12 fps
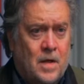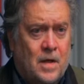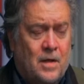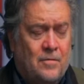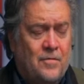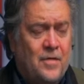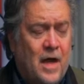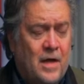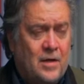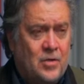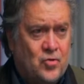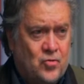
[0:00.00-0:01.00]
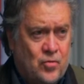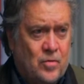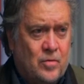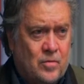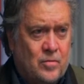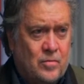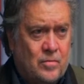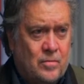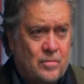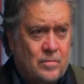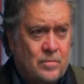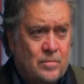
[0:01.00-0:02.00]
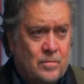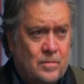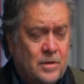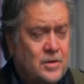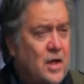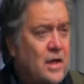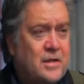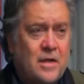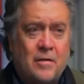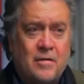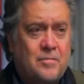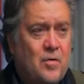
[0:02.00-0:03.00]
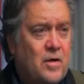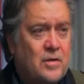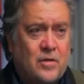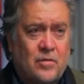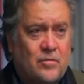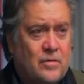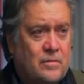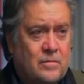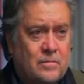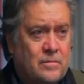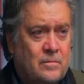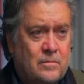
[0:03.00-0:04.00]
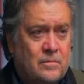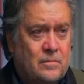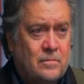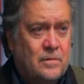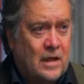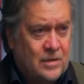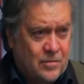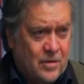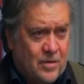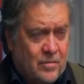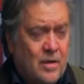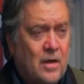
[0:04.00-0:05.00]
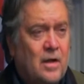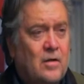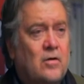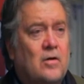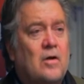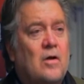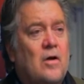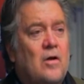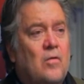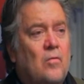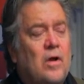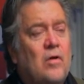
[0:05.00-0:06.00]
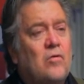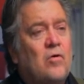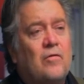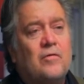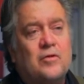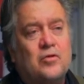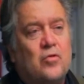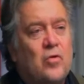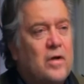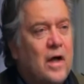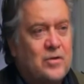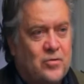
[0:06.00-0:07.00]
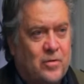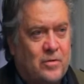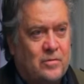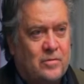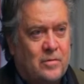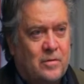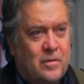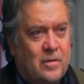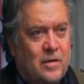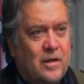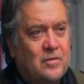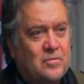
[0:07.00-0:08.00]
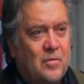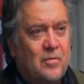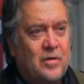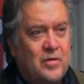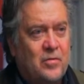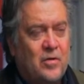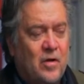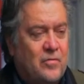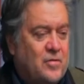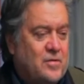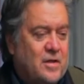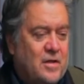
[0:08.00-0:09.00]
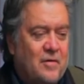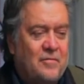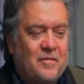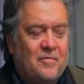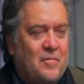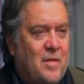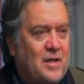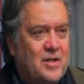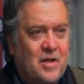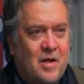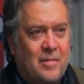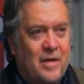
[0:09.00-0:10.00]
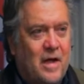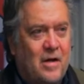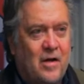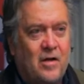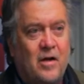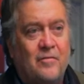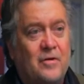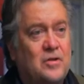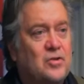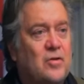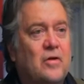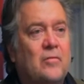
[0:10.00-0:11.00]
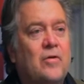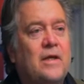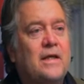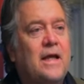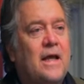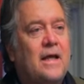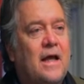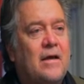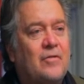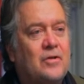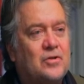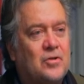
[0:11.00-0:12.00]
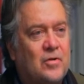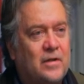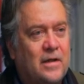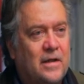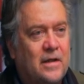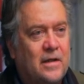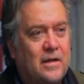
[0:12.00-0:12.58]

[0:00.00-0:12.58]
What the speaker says: If that is true, the Chinese Communist Party is over. That's why they're... Look, we don't know if it's true or not true. Here's what we do know. There's enough information coming out, enough uncertainty. We can't have uncertainty.